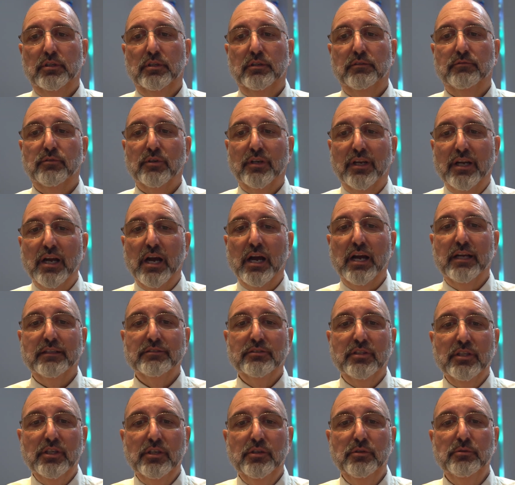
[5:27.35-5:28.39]
for
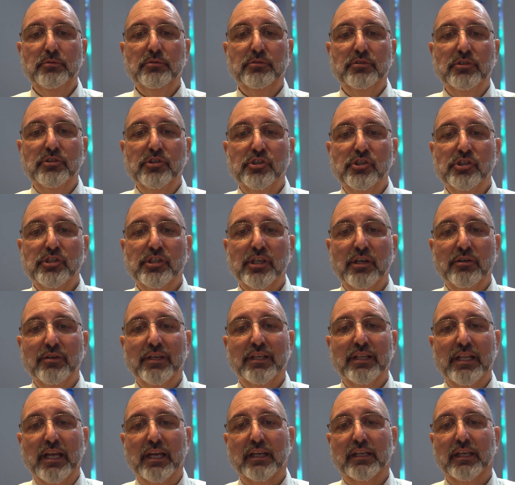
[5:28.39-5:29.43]
God to use in
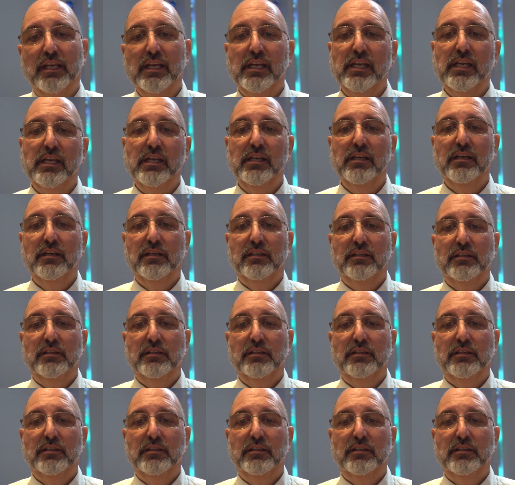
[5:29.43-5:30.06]
sharing that key